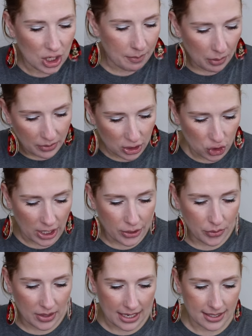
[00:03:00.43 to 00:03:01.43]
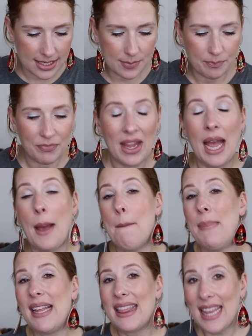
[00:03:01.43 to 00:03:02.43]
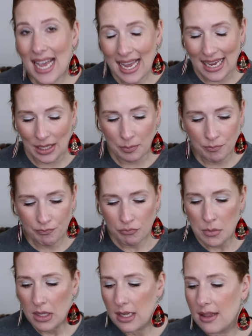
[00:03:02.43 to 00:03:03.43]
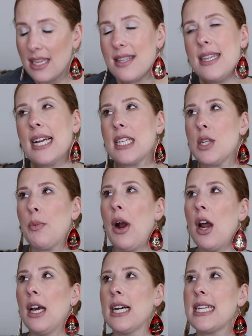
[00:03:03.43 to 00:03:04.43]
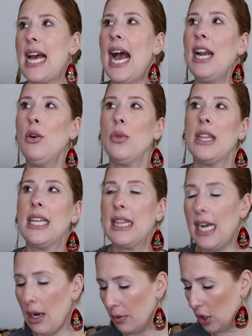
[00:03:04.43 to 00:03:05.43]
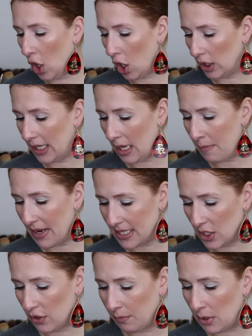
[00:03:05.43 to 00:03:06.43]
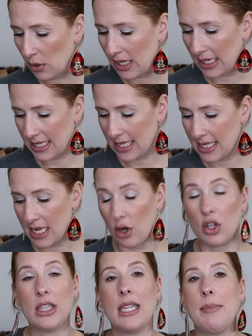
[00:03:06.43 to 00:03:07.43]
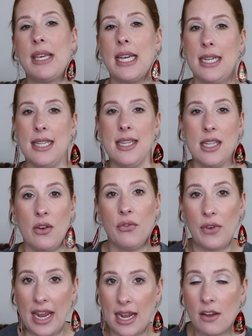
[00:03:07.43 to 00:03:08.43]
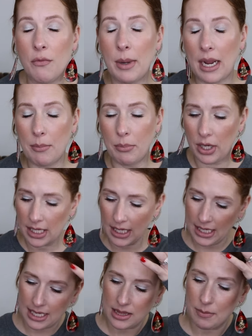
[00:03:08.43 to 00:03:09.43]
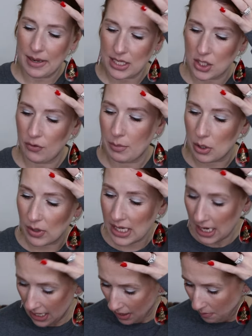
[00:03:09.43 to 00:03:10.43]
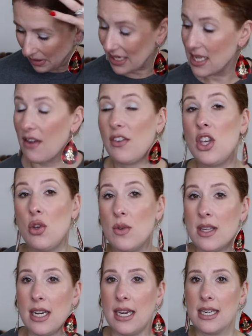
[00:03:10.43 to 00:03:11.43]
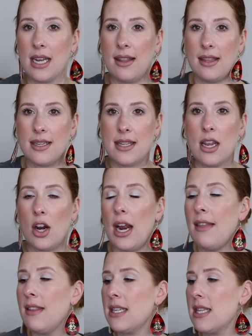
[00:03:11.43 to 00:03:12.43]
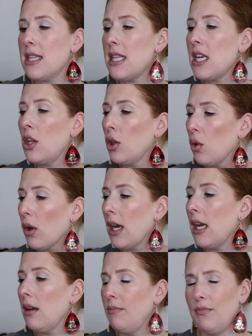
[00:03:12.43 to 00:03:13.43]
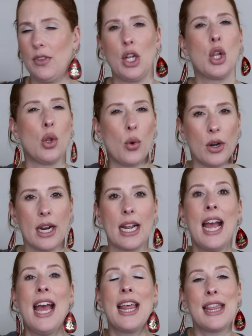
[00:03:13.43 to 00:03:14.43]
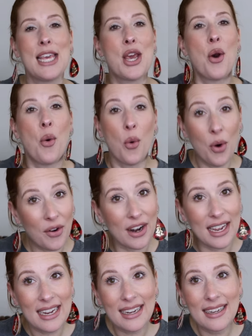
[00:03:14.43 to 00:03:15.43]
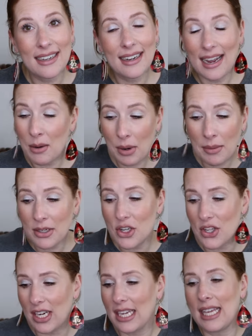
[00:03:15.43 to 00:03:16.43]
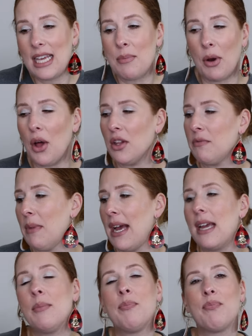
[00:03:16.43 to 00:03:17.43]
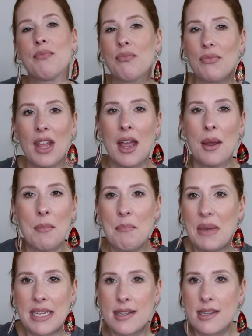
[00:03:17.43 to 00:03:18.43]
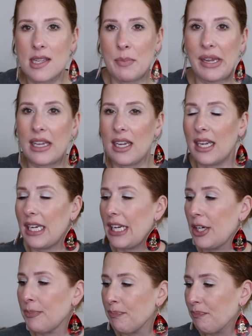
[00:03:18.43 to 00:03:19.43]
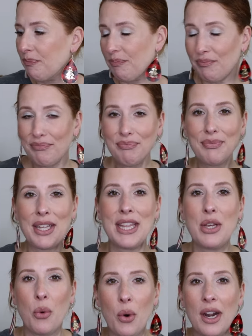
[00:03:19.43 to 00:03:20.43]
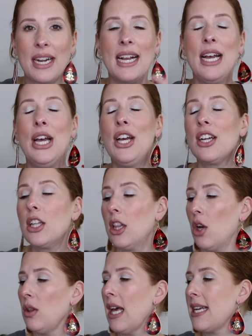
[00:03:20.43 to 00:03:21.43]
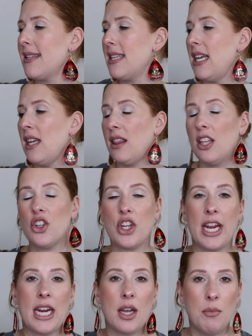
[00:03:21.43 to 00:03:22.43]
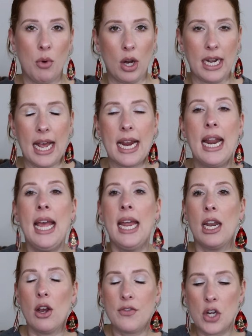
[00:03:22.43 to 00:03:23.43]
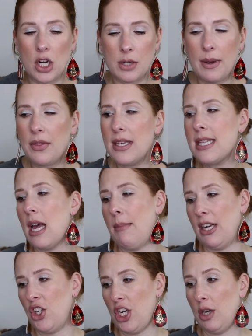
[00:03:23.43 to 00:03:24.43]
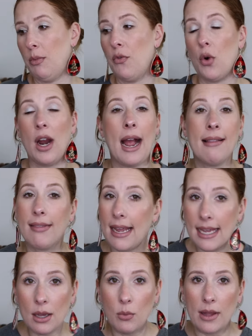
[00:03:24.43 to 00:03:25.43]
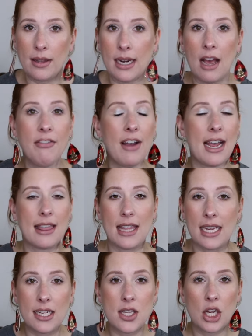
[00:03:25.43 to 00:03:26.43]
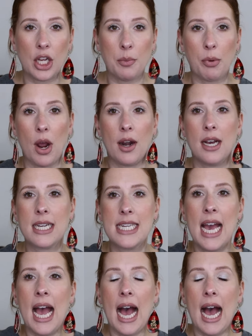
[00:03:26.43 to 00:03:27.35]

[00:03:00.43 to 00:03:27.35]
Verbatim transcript: it up, I wanna try new things. But then, this next product, I don't think that I would call it a best of beauty necessarily because it's a fave, but I'm putting it in the best of beauty because I've used it a ton this year. And this is the Gloric, Gloric, the Auric. I'm probably just gonna keep all of my misspeaking in here the Auric Glow Lust in the shade Morganite. Now I've talked about this on my channel before. I like it well enough. I think it's a good product.